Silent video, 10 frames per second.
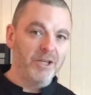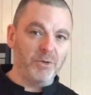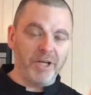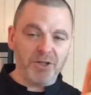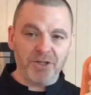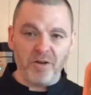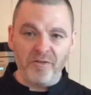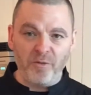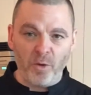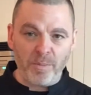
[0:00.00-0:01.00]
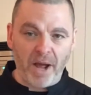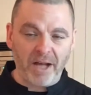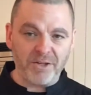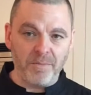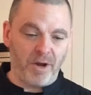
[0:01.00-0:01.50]
So get yourself 4
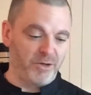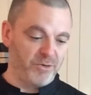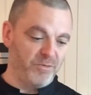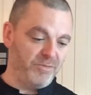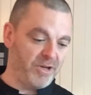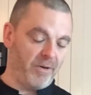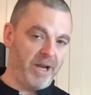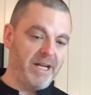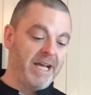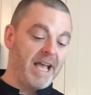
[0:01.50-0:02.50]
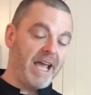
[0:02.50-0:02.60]
packs of mushrooms, all right?